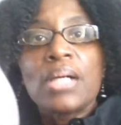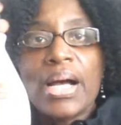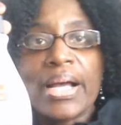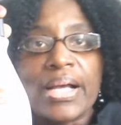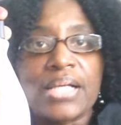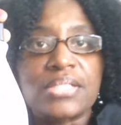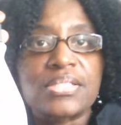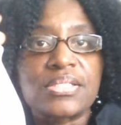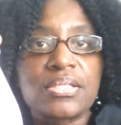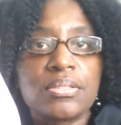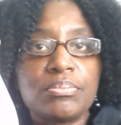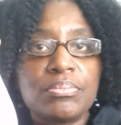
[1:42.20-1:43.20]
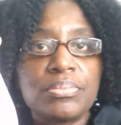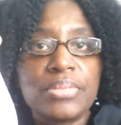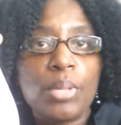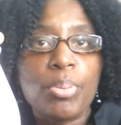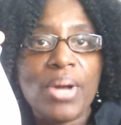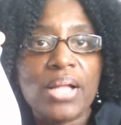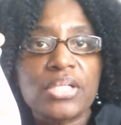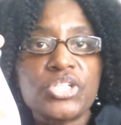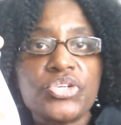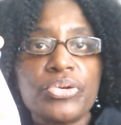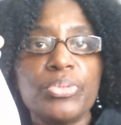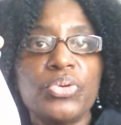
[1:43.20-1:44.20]
I got some nail
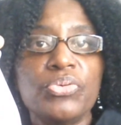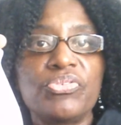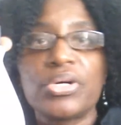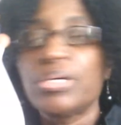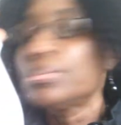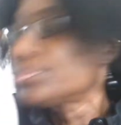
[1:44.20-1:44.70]
polish remover.